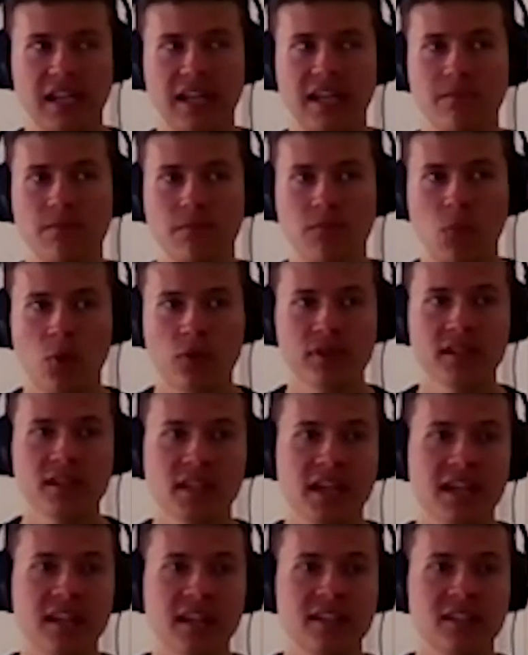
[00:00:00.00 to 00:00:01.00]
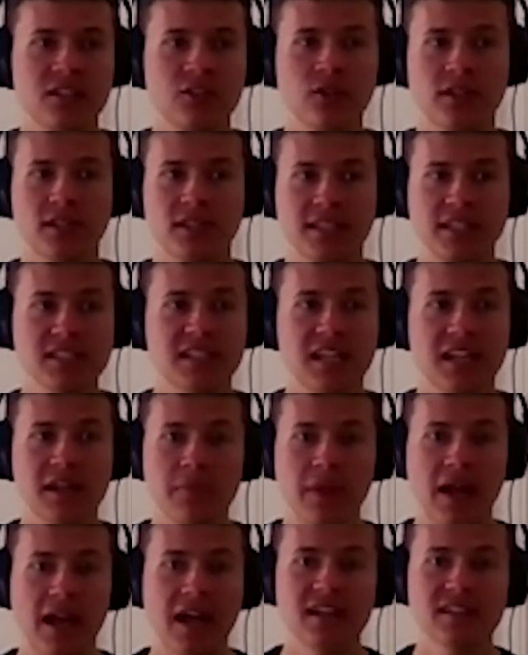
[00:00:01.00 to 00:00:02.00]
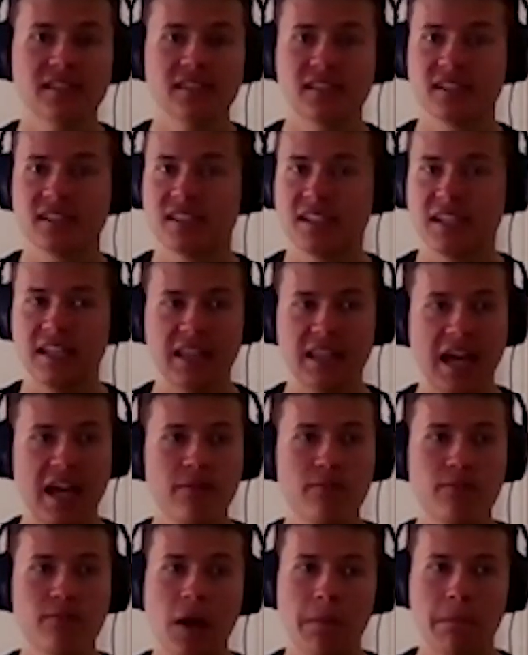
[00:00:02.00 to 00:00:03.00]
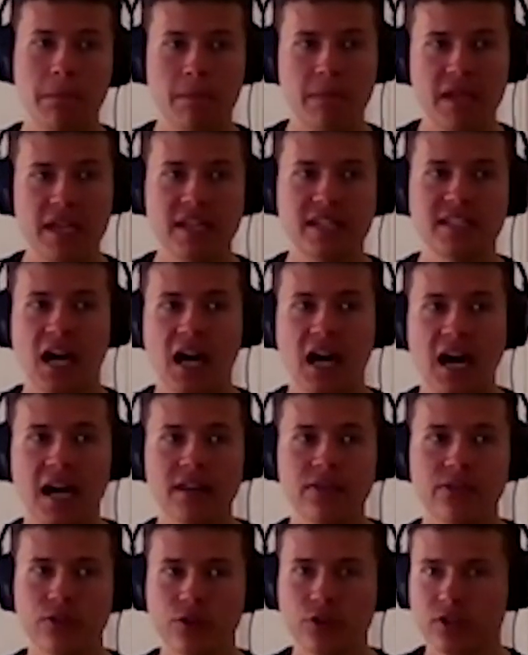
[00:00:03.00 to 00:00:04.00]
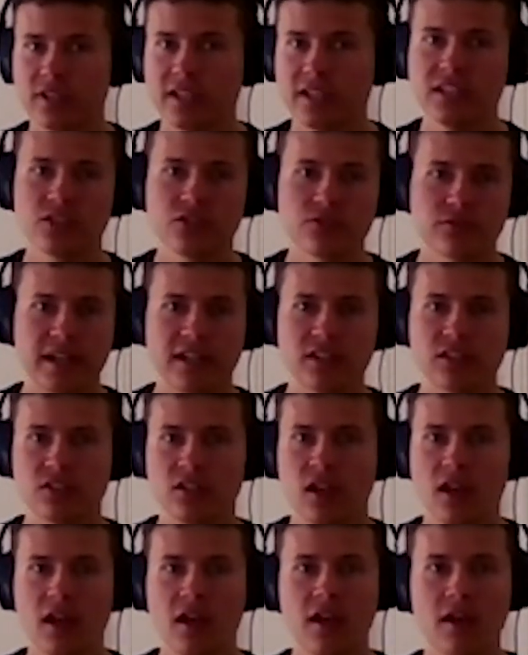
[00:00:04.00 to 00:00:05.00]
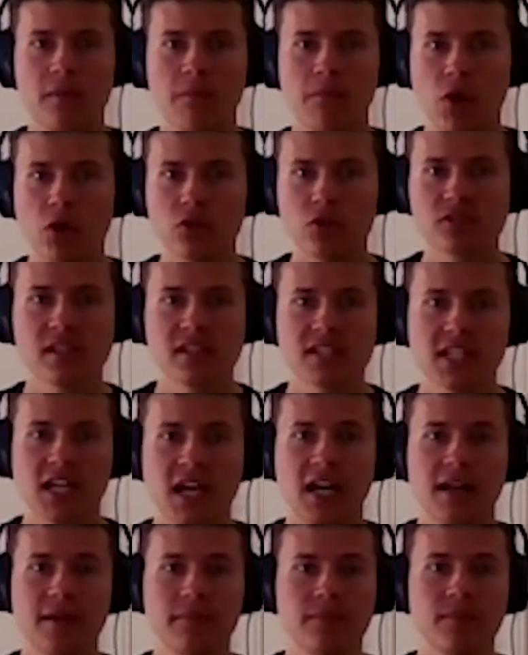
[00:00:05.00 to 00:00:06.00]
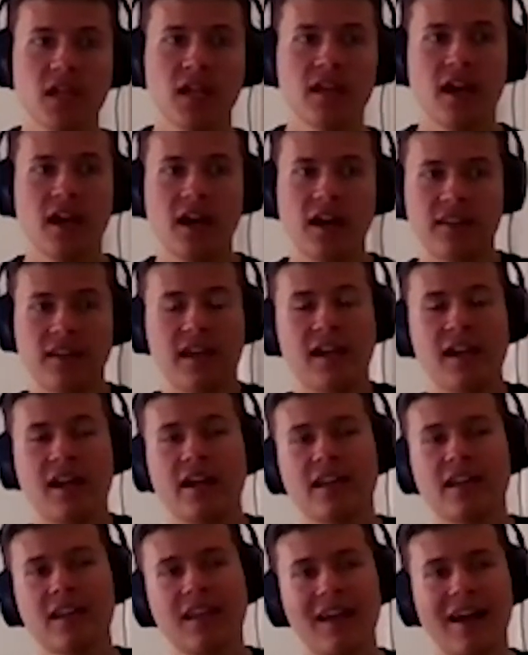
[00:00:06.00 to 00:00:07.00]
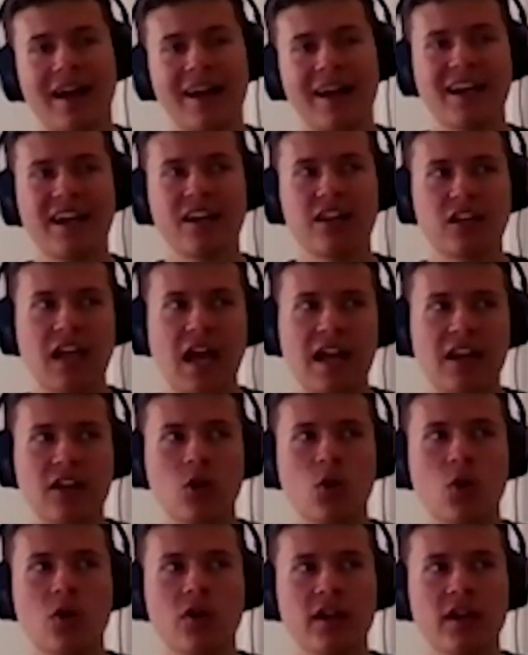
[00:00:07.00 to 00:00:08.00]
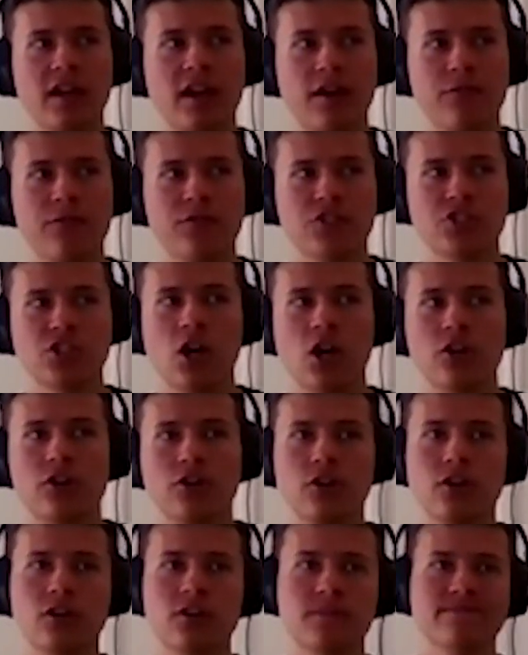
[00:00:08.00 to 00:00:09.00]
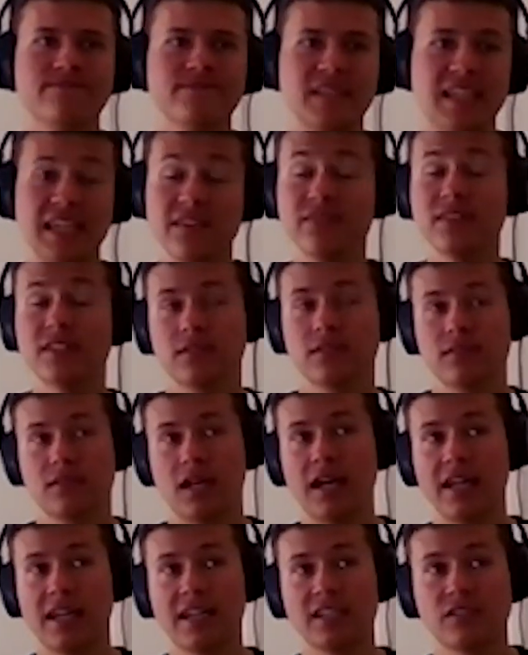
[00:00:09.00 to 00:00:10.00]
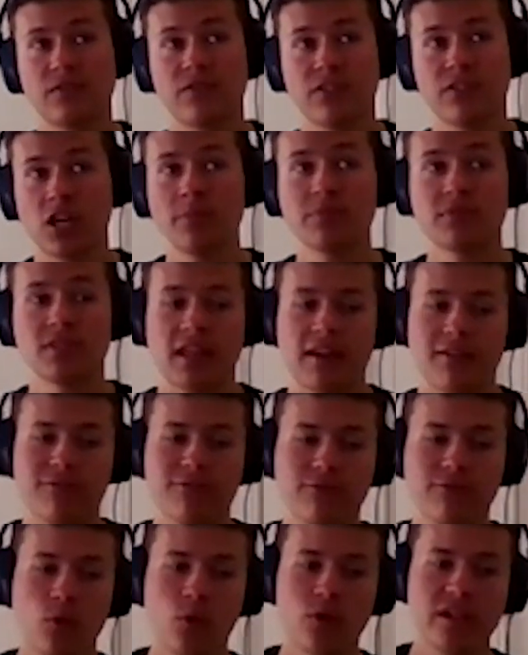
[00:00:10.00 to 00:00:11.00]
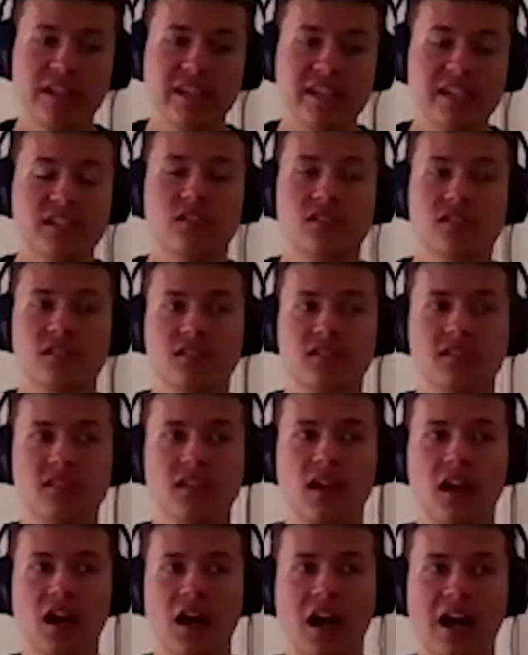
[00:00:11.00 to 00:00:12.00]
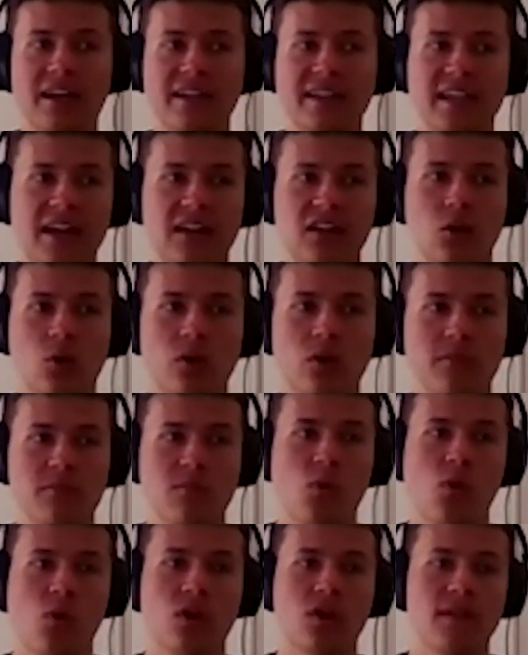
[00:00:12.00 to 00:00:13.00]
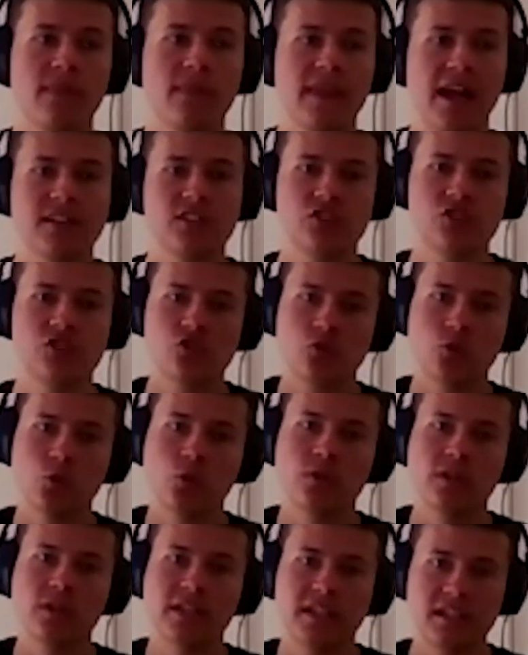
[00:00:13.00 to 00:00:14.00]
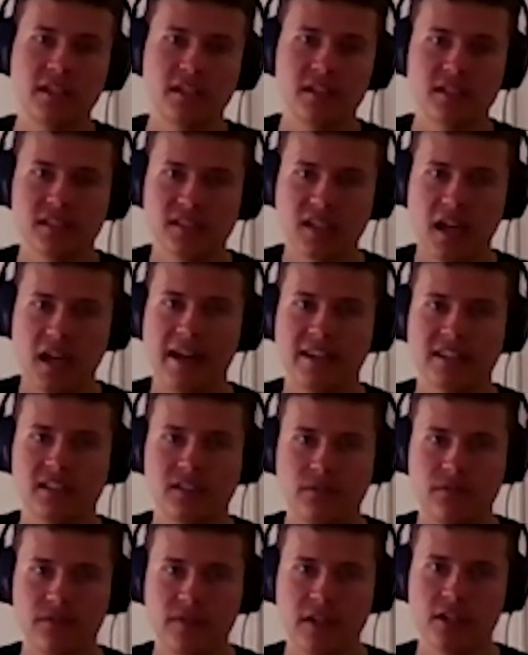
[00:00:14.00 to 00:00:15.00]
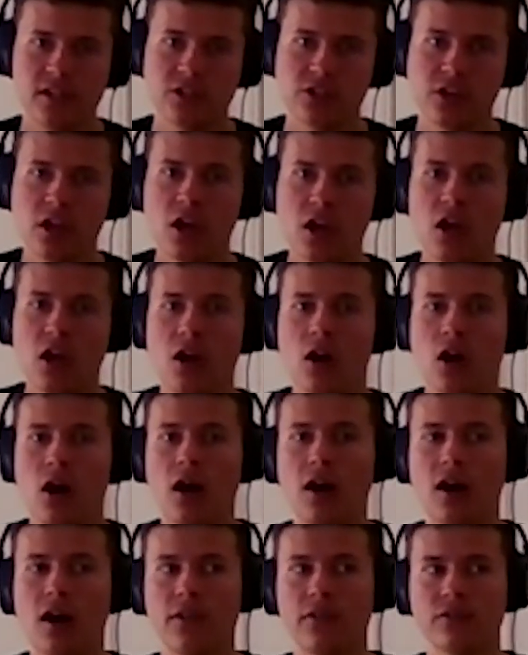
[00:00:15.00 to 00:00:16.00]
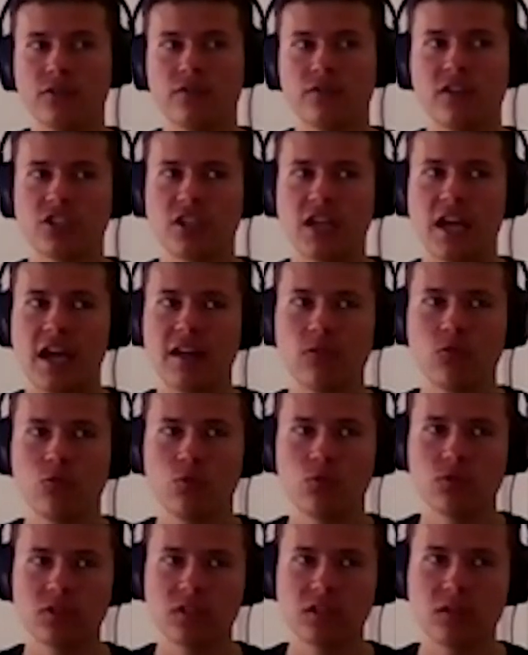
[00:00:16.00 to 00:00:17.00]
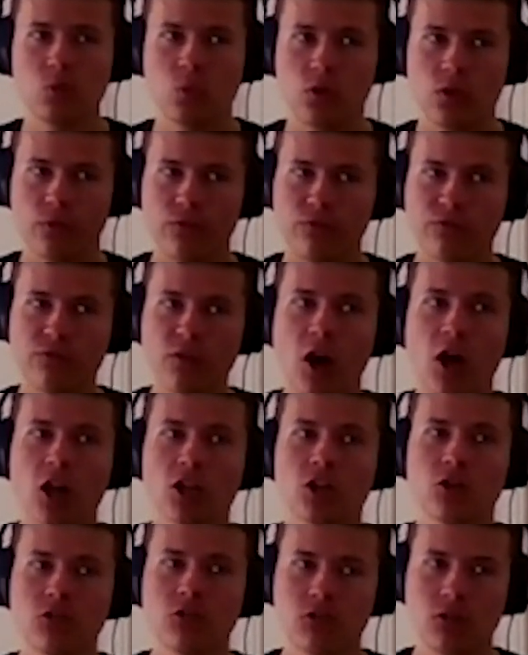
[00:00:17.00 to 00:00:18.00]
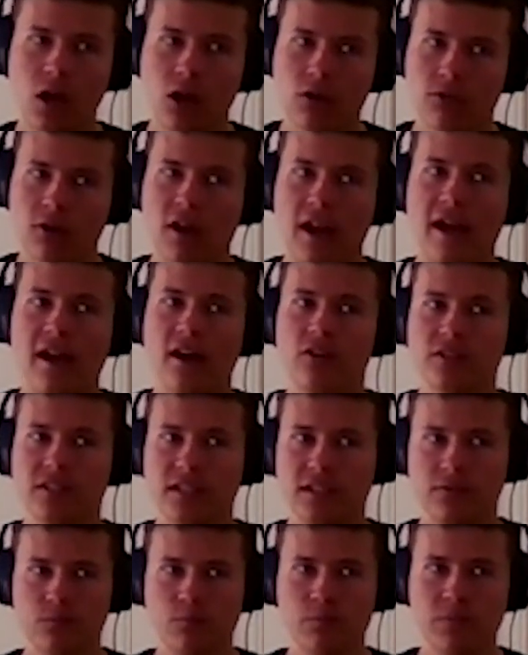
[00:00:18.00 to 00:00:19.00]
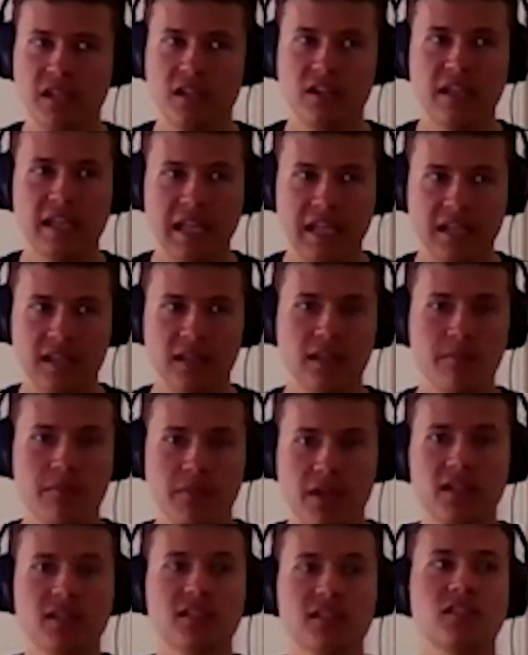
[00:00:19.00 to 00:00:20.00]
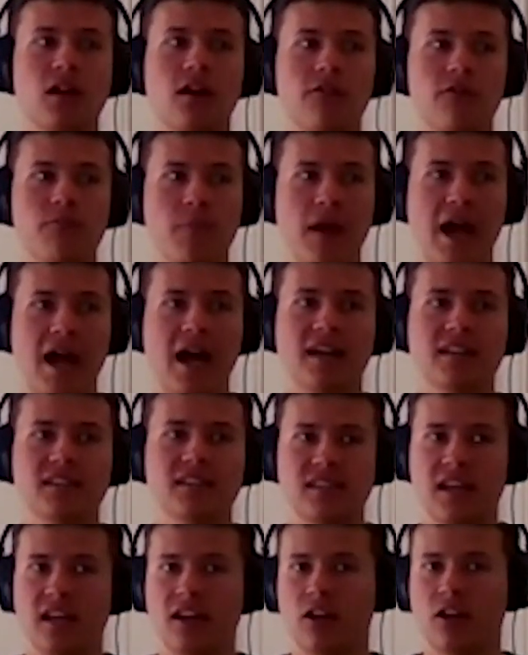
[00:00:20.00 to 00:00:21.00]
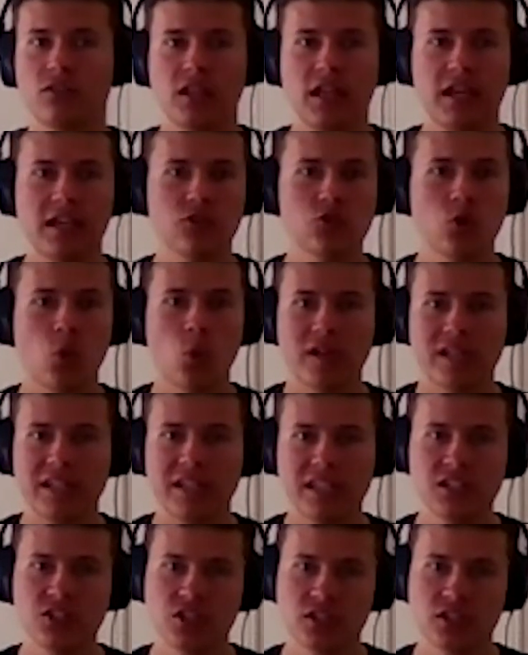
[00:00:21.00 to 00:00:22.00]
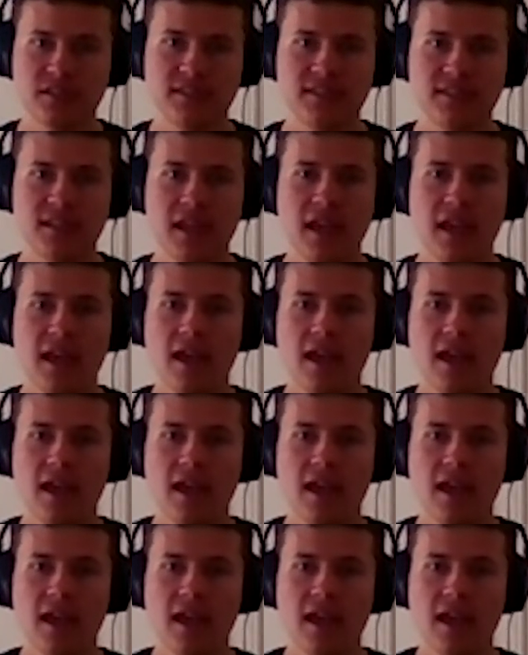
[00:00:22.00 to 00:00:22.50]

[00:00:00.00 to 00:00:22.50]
And more than likely you'll at least get a bass that's in that mid to high 30-inch range most of the time. And I kind of category a fish under, even I guess fish up to like 40 inches, I'd category more on that schoolie sized fish. Those fish that will follow around and be in the mix of bass that are like 20 inches.